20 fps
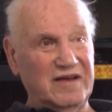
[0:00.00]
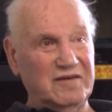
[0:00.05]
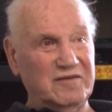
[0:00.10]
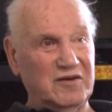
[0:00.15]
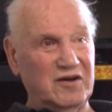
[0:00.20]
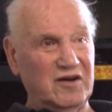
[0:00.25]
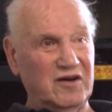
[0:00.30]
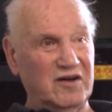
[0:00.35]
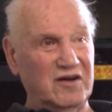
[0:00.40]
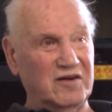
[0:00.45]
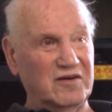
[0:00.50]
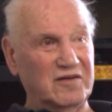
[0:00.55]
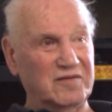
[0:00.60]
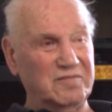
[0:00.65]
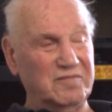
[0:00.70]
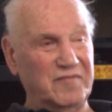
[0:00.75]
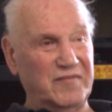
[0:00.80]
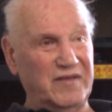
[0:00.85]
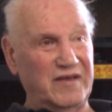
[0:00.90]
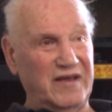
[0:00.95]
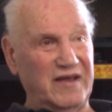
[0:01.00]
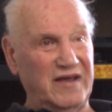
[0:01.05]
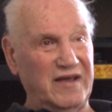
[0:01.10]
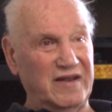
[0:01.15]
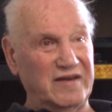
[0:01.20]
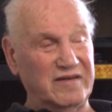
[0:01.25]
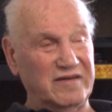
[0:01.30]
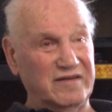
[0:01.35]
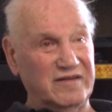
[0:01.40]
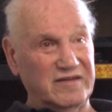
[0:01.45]

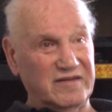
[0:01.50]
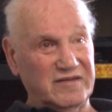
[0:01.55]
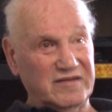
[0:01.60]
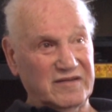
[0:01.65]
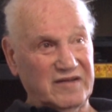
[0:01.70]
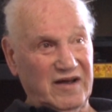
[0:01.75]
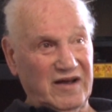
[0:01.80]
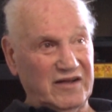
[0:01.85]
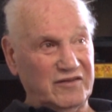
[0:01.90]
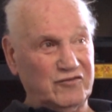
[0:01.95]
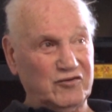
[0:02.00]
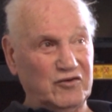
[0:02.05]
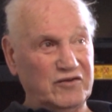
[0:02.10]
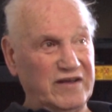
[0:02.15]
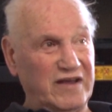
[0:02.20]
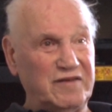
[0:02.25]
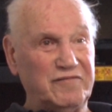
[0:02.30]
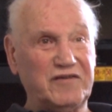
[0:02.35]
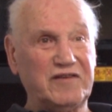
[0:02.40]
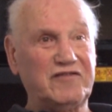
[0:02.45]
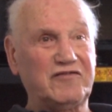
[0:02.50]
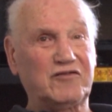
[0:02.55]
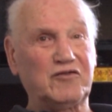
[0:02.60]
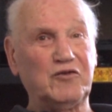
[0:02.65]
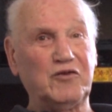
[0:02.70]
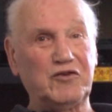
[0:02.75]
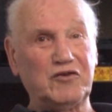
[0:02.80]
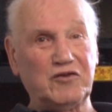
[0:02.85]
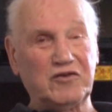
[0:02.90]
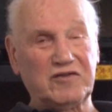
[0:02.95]
And I took every
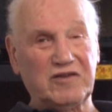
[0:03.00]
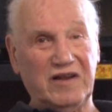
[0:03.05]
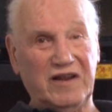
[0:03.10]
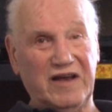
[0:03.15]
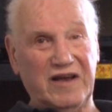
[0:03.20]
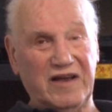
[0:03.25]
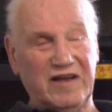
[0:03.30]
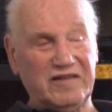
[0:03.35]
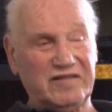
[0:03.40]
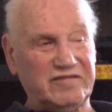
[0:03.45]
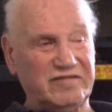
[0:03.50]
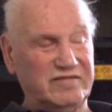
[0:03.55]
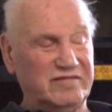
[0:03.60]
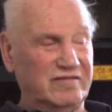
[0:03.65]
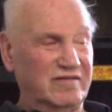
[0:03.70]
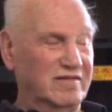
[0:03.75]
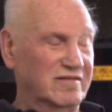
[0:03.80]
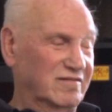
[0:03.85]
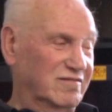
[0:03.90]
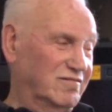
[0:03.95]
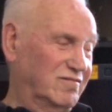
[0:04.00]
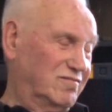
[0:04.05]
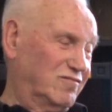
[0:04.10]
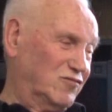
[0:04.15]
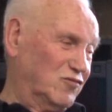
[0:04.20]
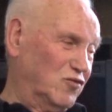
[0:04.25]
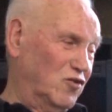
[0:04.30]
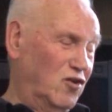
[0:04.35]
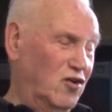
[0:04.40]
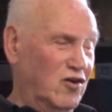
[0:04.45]
studio class,
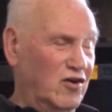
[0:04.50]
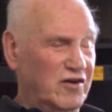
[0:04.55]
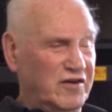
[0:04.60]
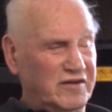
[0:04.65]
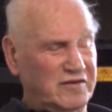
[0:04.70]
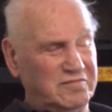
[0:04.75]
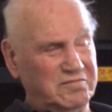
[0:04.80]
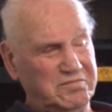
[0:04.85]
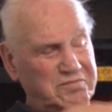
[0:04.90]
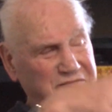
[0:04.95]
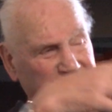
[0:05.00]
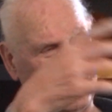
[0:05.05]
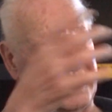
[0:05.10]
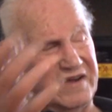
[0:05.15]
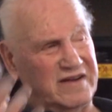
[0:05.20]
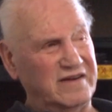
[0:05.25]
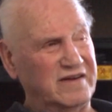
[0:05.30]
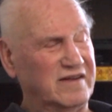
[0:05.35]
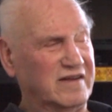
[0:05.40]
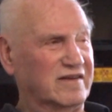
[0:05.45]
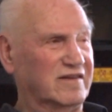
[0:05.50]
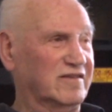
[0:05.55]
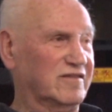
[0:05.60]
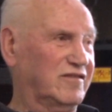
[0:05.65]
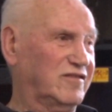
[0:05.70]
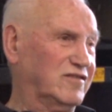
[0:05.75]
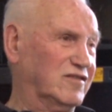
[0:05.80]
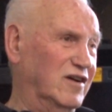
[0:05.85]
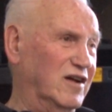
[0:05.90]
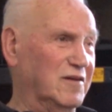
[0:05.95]
drawing, painting,
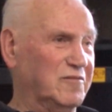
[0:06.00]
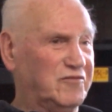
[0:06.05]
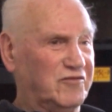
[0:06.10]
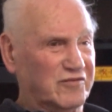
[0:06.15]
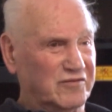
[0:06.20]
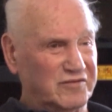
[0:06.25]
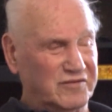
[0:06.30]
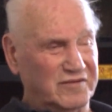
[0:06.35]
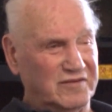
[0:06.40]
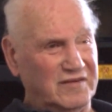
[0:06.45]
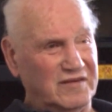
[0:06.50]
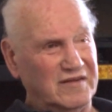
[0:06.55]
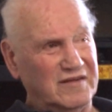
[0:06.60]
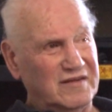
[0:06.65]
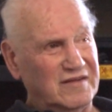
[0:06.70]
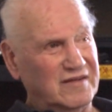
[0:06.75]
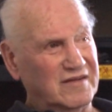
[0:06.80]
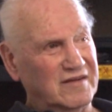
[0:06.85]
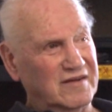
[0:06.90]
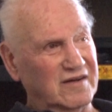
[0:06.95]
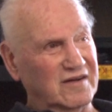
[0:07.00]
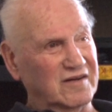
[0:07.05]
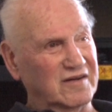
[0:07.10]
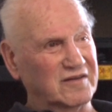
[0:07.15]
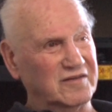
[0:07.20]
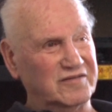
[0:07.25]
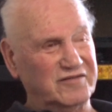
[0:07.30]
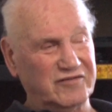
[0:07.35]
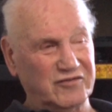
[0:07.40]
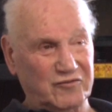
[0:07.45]
sculpture,
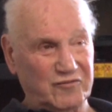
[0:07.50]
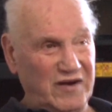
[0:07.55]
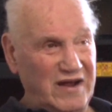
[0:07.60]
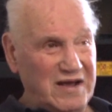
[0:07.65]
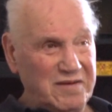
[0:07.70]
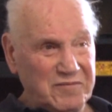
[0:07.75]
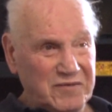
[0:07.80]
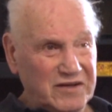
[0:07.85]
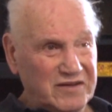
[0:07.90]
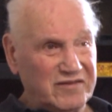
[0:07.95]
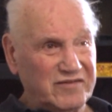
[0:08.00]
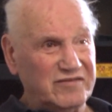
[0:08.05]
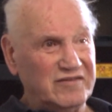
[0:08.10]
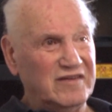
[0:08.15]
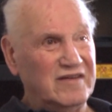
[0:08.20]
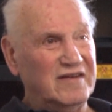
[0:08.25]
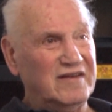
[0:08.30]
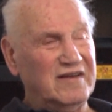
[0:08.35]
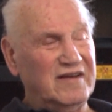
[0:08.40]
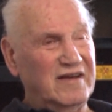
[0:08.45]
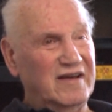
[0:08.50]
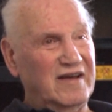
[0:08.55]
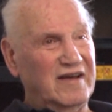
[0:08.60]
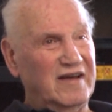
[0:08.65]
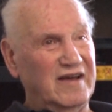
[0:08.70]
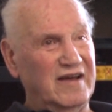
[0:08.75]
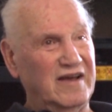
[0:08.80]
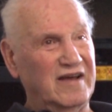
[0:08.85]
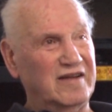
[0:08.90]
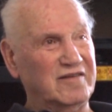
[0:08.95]
ceramics,
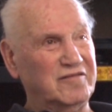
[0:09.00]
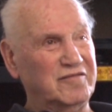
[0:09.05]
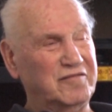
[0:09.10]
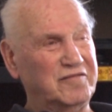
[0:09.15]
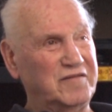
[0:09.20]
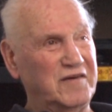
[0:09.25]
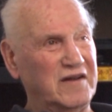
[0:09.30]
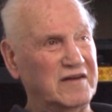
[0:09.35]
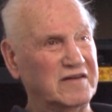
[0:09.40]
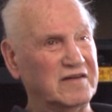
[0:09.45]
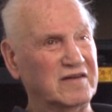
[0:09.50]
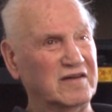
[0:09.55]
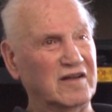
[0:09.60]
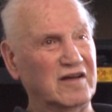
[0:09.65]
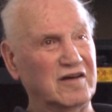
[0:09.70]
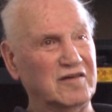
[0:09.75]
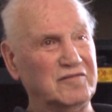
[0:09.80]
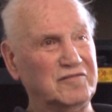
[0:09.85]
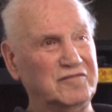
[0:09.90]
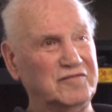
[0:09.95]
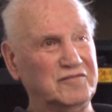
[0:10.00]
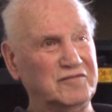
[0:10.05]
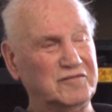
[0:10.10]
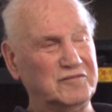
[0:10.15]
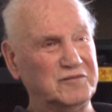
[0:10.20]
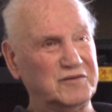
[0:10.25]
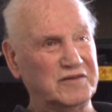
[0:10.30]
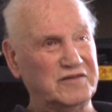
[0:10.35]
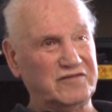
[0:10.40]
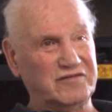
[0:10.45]
and fell in love
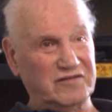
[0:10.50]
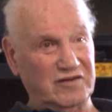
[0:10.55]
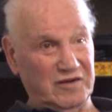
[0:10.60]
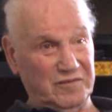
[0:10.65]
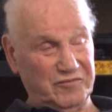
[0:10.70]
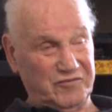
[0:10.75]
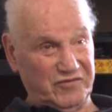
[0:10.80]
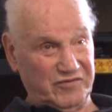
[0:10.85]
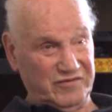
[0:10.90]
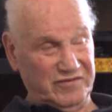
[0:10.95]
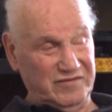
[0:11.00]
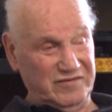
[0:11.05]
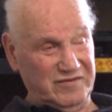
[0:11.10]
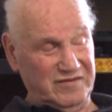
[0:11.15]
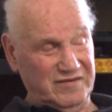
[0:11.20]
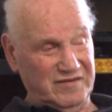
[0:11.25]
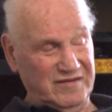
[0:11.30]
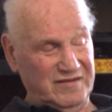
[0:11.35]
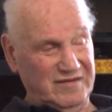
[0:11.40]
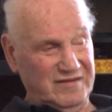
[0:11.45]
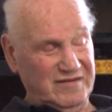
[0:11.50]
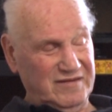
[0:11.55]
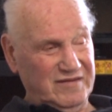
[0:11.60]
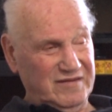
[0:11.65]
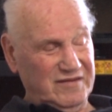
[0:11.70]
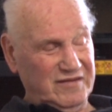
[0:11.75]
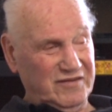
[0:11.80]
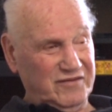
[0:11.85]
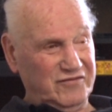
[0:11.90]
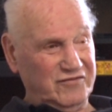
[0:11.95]
with sculpture.
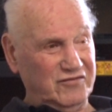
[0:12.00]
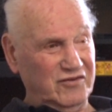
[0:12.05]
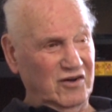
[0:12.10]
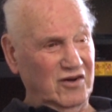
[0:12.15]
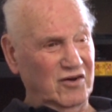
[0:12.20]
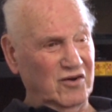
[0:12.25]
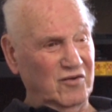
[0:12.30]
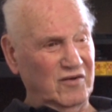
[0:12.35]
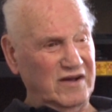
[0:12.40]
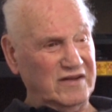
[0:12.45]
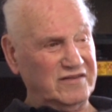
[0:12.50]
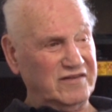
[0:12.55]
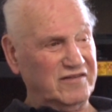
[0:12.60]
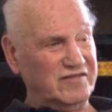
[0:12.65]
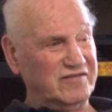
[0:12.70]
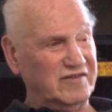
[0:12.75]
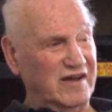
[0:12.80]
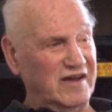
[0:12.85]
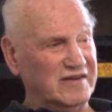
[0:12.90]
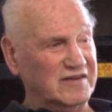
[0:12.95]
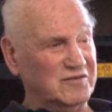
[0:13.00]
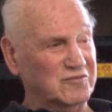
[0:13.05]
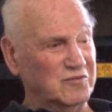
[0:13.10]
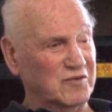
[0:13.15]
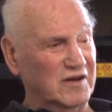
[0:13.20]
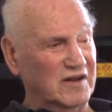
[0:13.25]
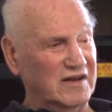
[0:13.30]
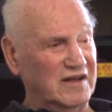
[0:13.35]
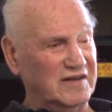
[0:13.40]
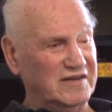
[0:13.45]
So I decided,
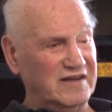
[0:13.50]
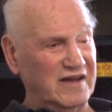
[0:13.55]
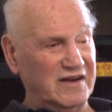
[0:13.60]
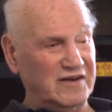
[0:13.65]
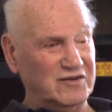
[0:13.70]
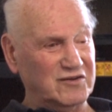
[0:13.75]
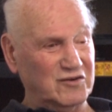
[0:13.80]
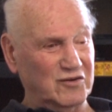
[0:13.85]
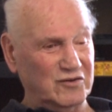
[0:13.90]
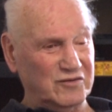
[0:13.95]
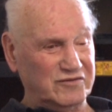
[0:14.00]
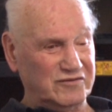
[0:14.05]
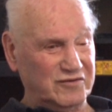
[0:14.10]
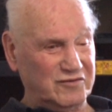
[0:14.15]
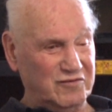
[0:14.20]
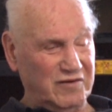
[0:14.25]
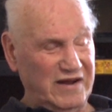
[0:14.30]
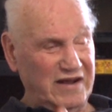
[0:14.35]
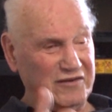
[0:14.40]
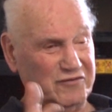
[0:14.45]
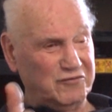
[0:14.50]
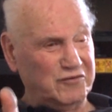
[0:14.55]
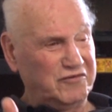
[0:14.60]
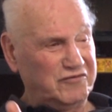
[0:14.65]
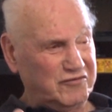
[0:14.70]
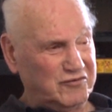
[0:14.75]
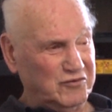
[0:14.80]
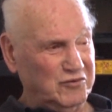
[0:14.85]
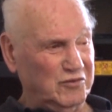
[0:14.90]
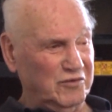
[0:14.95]
well, I got to go to graduate
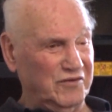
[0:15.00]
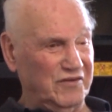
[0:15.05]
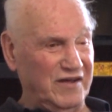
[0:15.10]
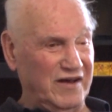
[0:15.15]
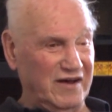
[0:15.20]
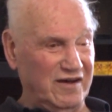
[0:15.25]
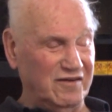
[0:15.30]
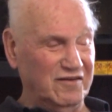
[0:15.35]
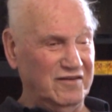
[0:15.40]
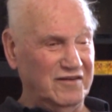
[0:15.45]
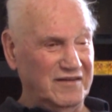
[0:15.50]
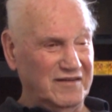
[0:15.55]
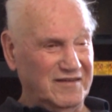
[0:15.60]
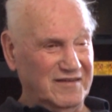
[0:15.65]
school now.